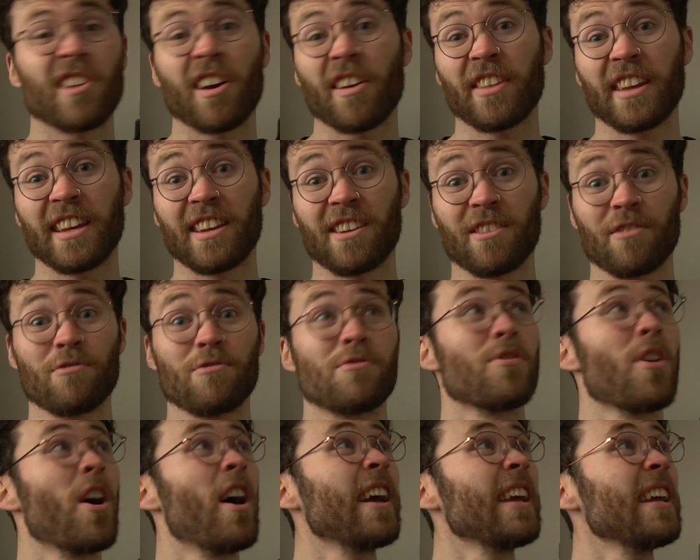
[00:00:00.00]
I think are
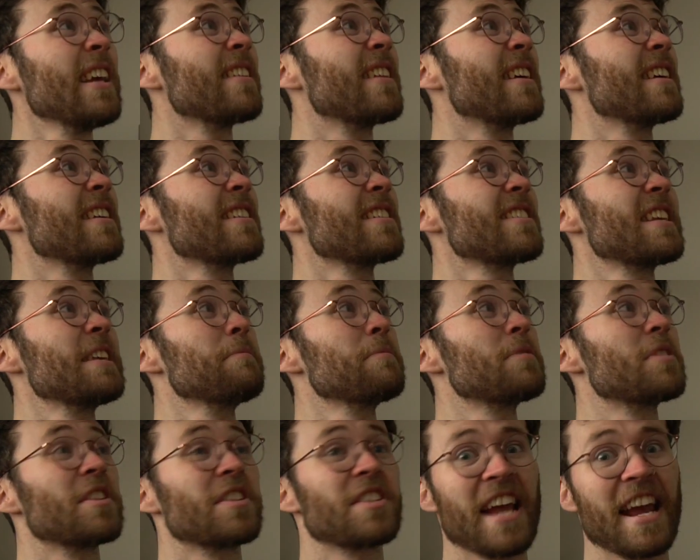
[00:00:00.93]
alright. It
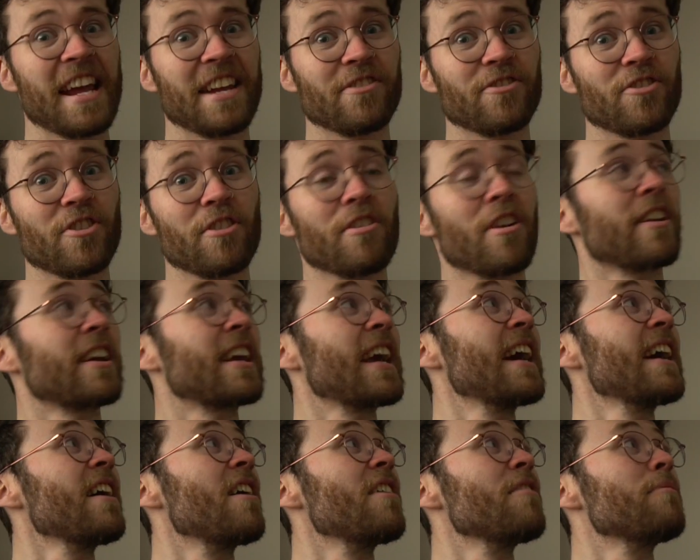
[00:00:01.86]
seems to stay in tune
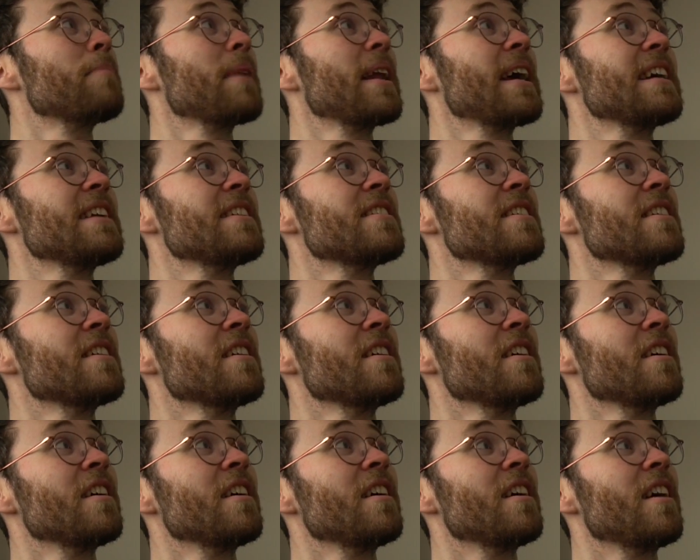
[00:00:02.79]
okay. I've played
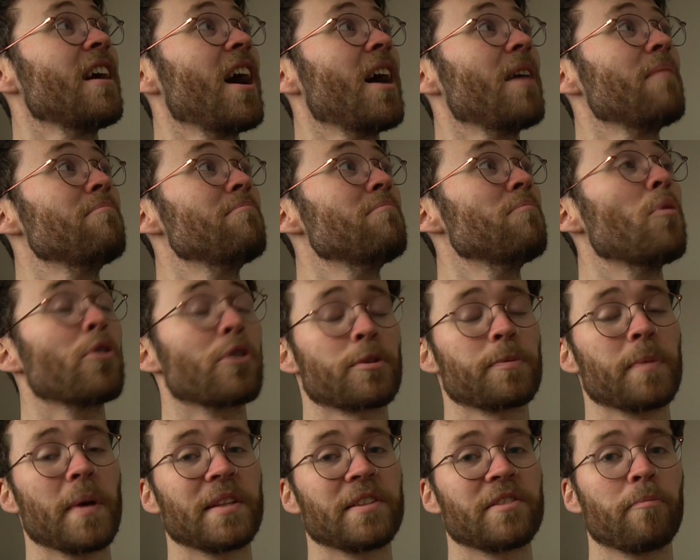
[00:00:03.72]
more
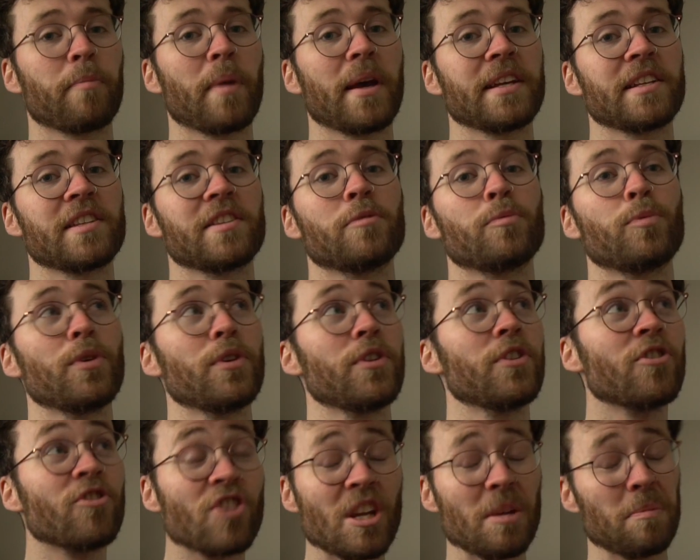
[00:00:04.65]
expensive basses with
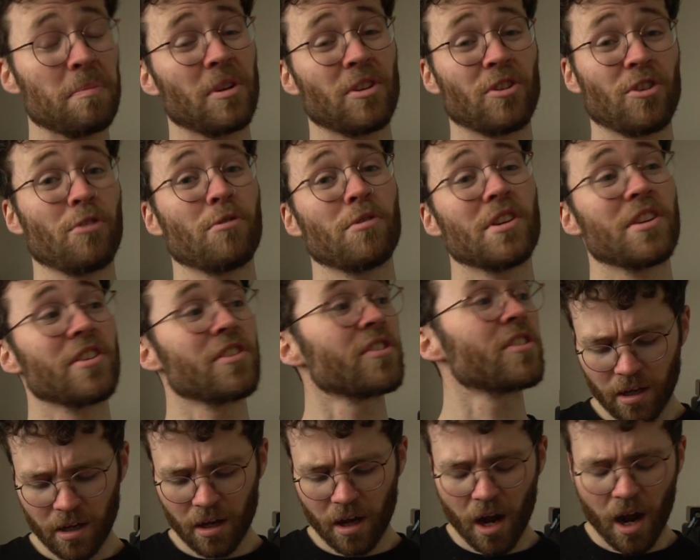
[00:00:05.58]
cheaper
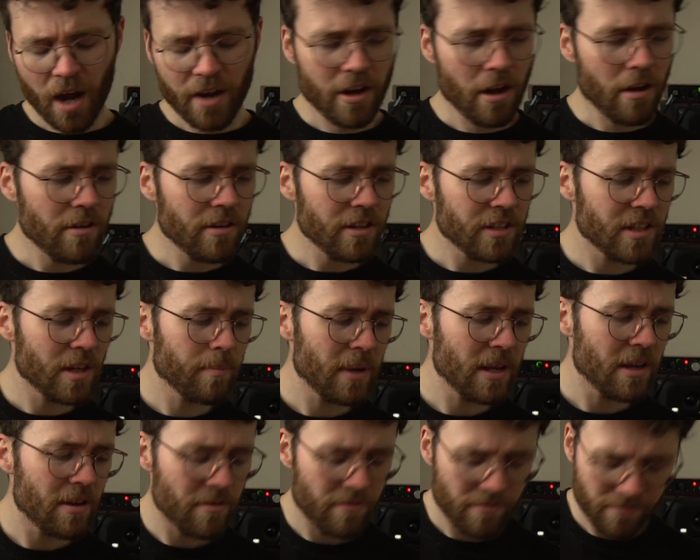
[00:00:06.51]
tuners. I noticed a
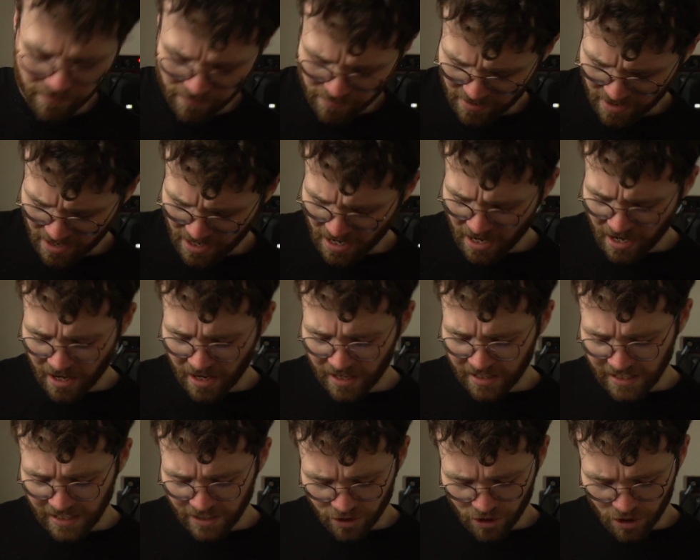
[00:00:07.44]
bit of
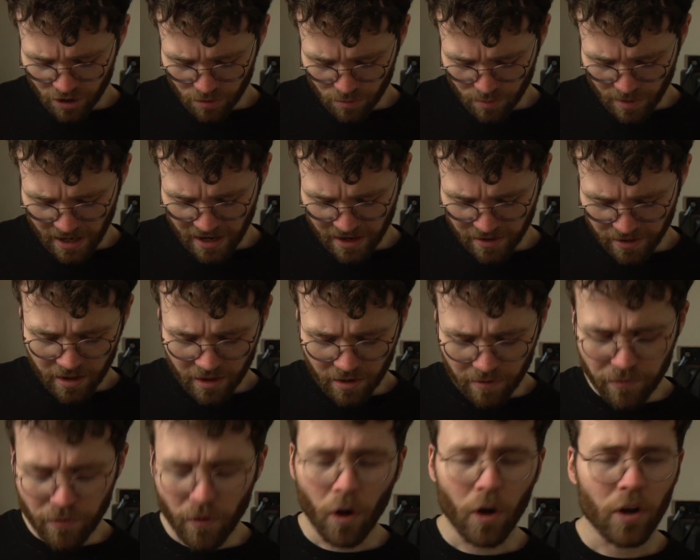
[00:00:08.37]
an issue with the
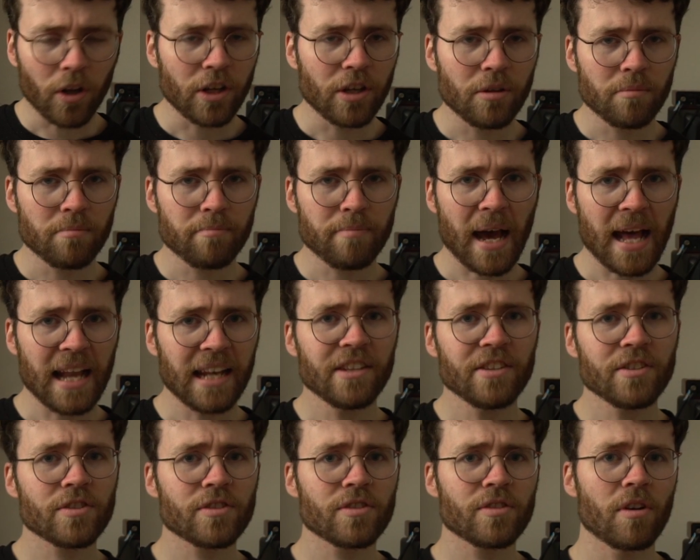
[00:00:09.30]
volume
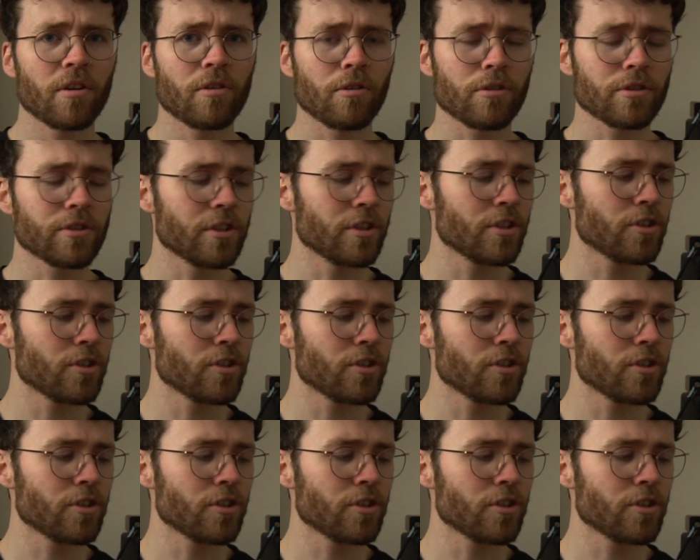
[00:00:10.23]
balance across the